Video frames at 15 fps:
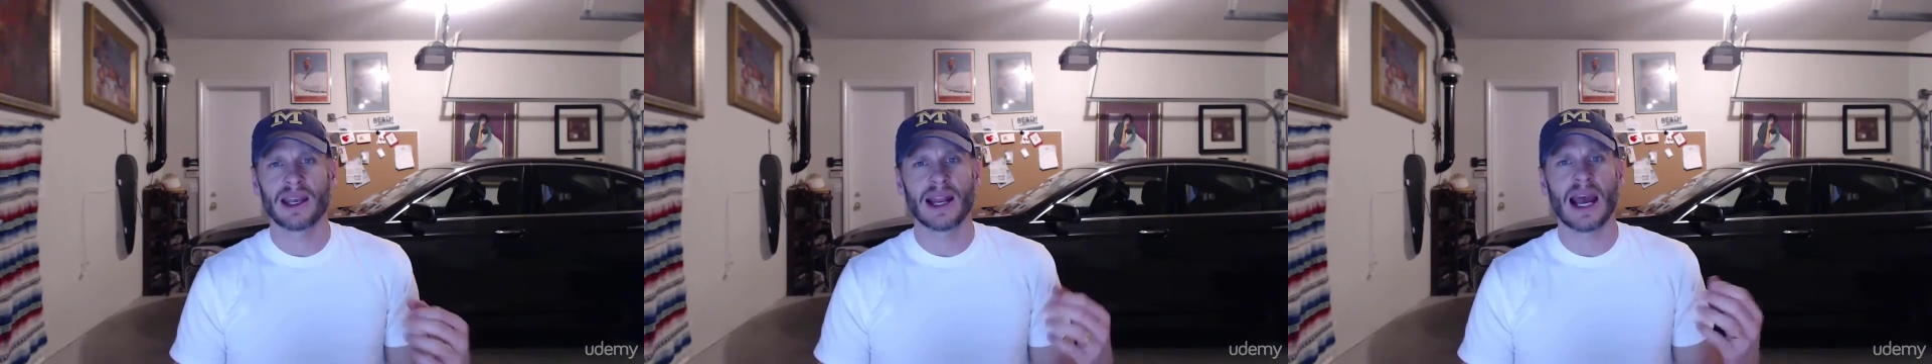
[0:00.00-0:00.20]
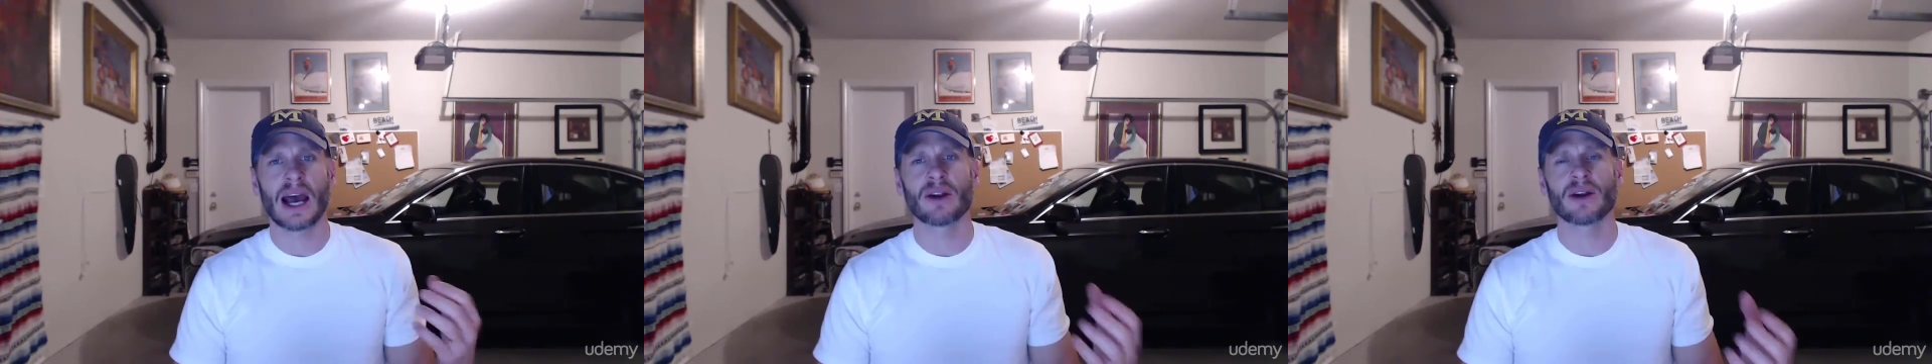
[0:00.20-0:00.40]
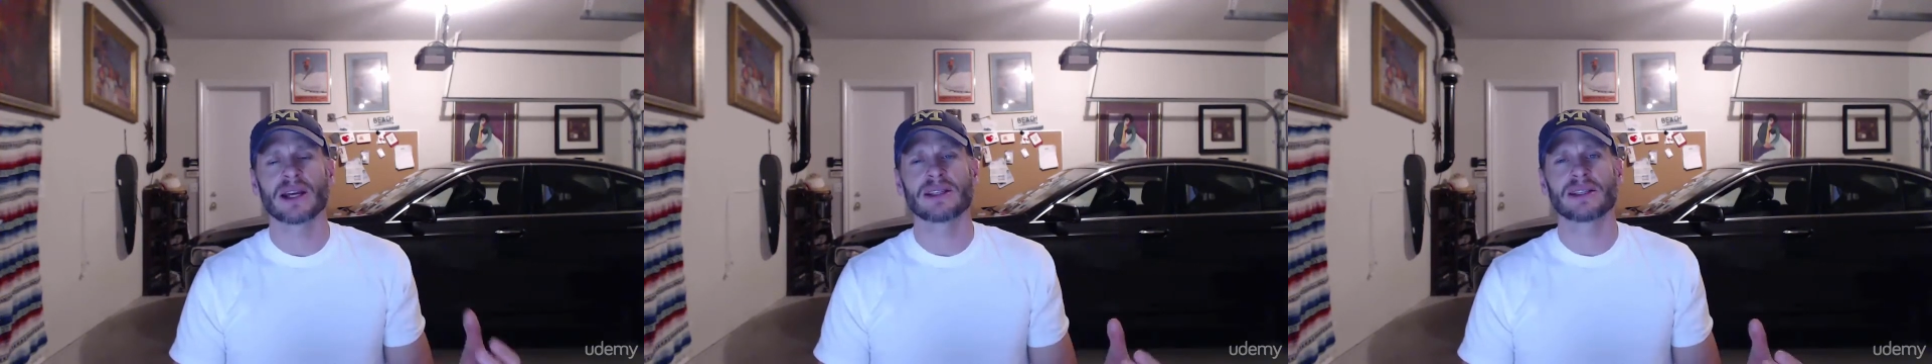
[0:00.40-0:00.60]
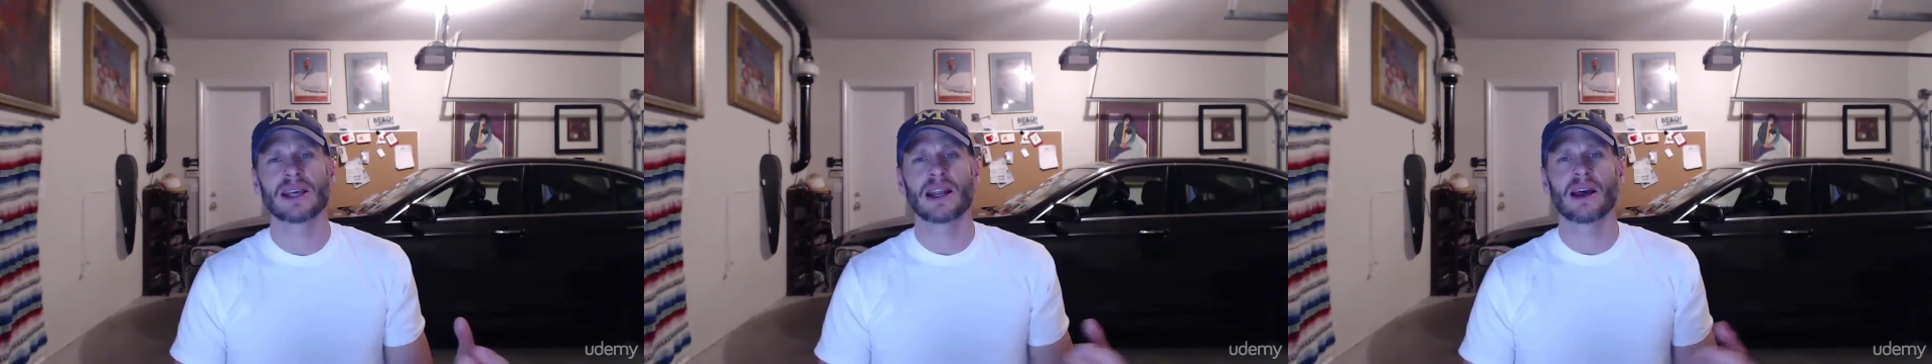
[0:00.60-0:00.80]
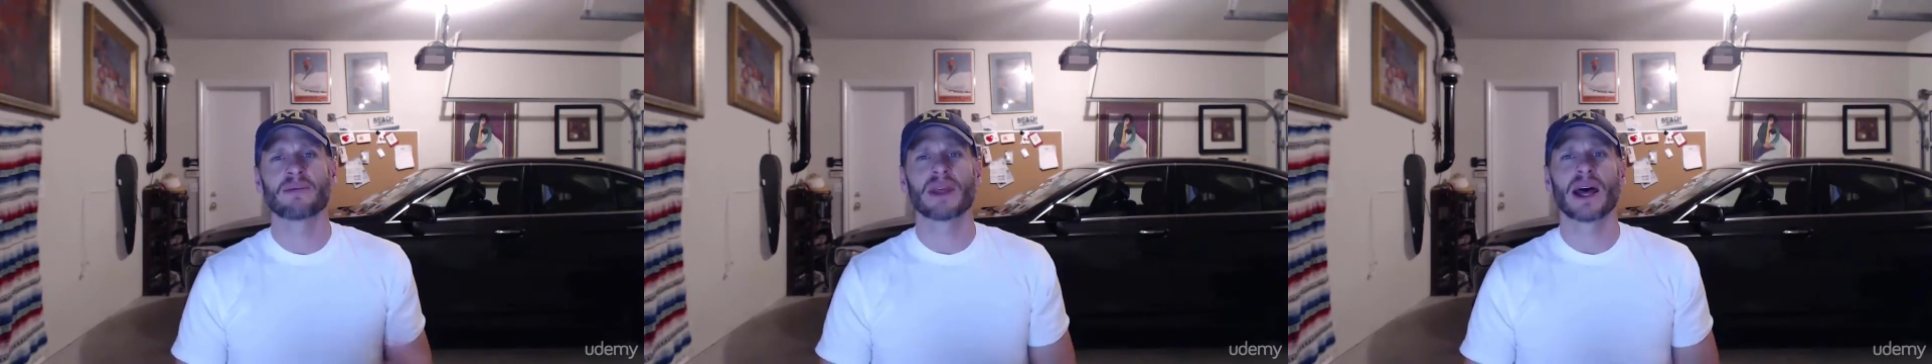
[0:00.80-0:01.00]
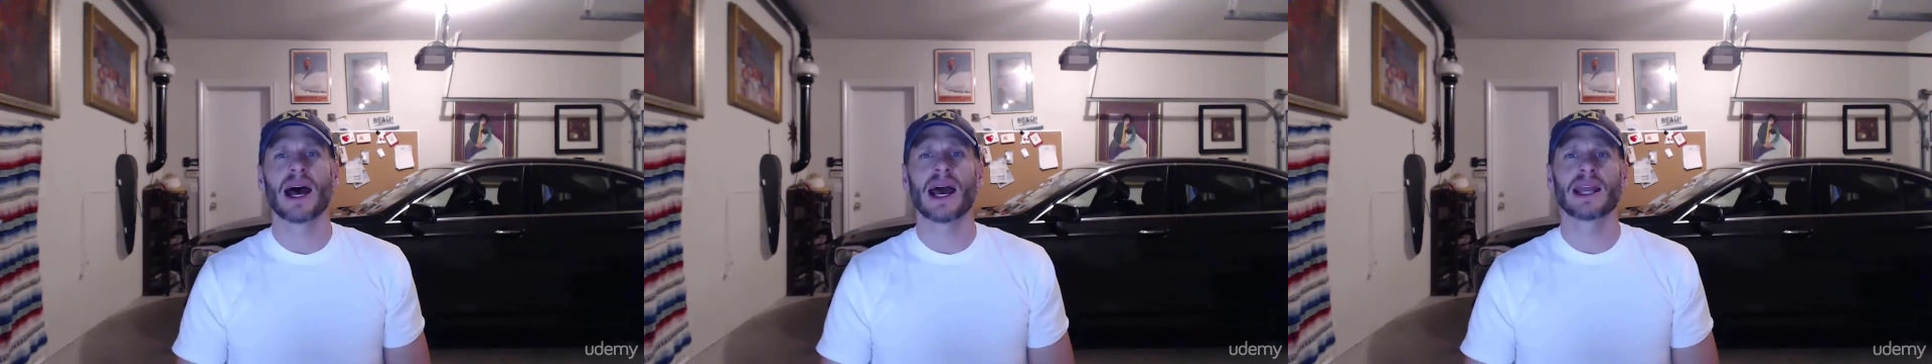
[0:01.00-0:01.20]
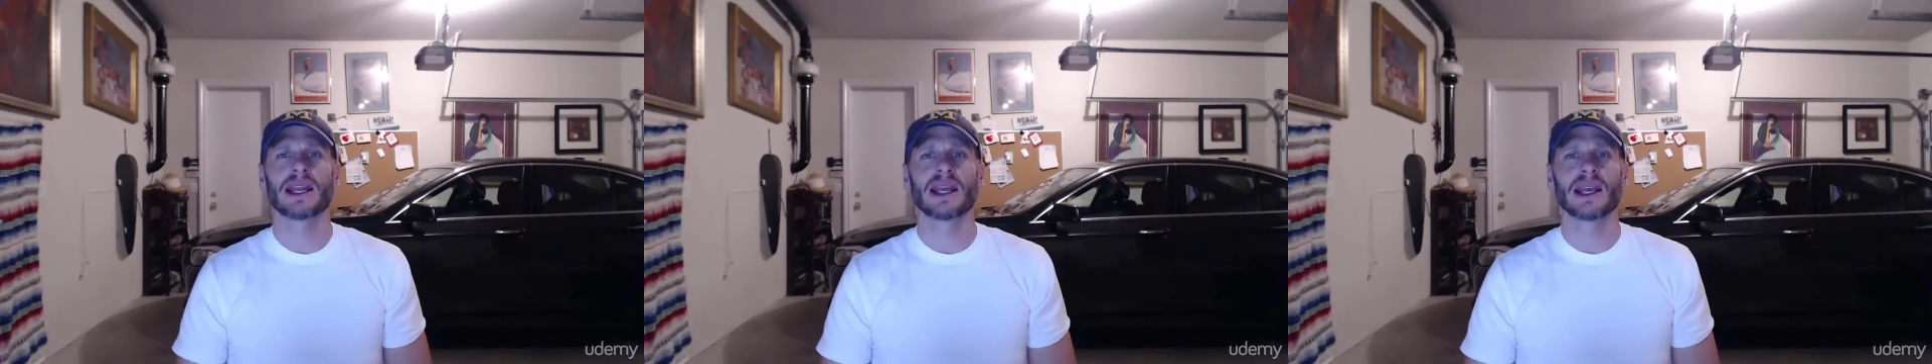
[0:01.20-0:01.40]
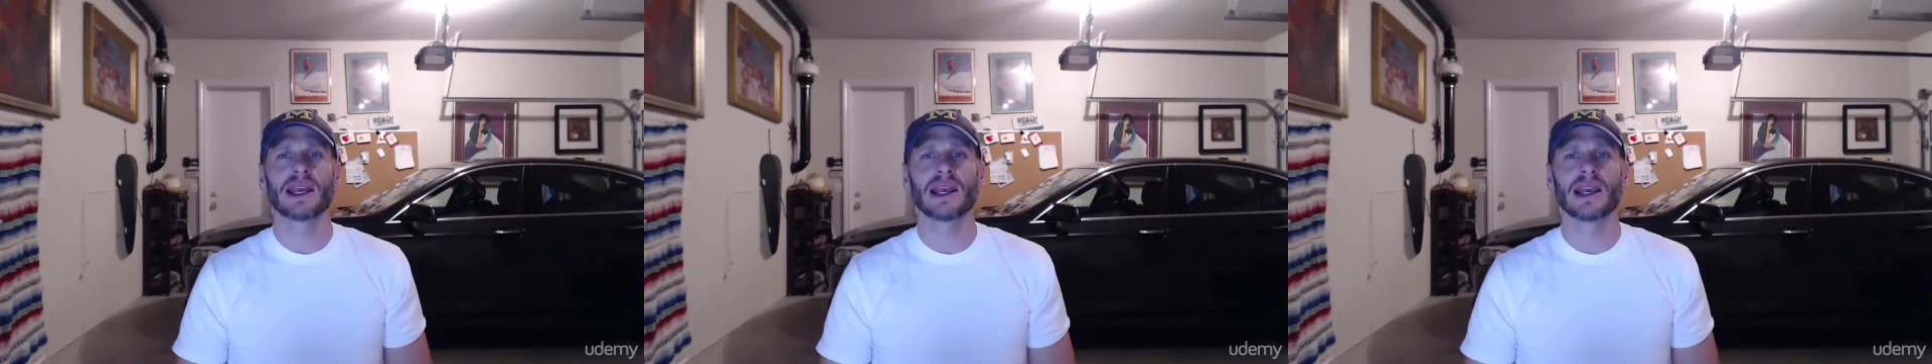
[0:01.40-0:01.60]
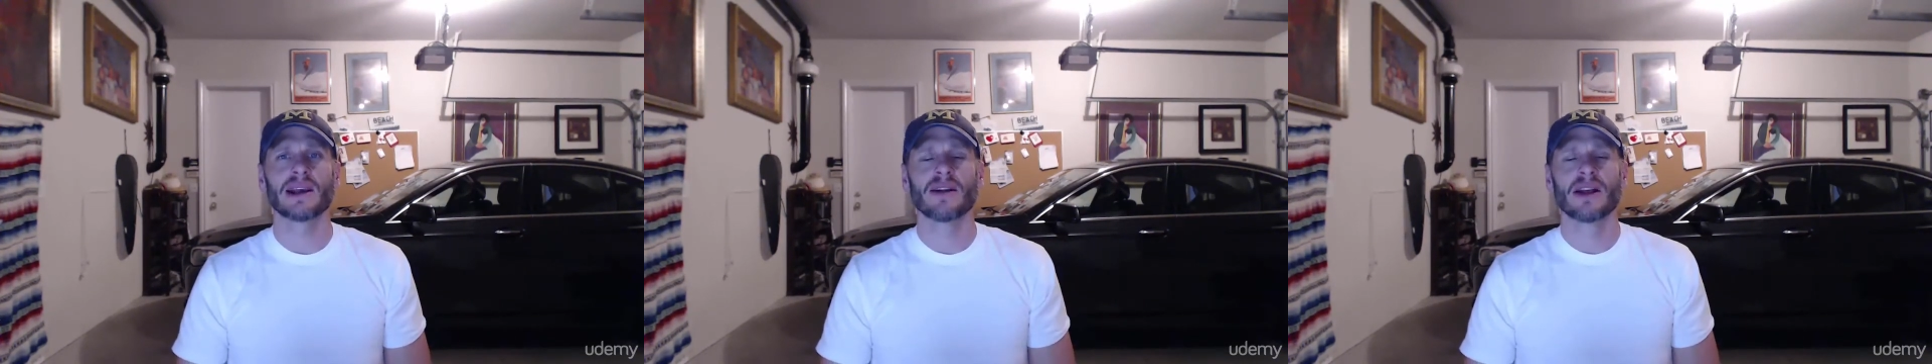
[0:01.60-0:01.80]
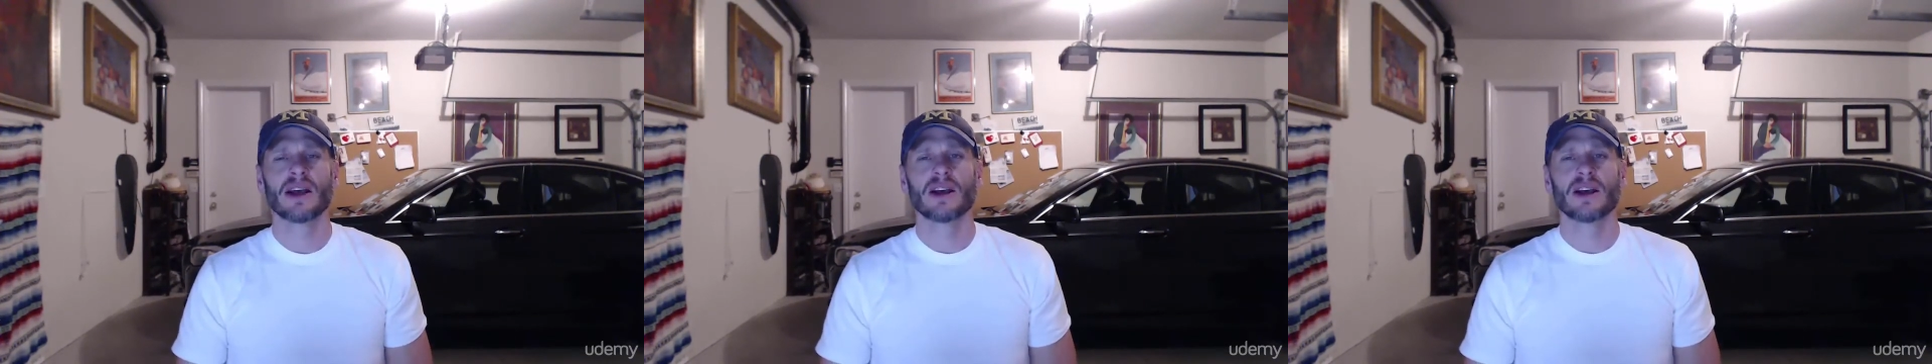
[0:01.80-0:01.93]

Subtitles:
and how do I set up the IDE.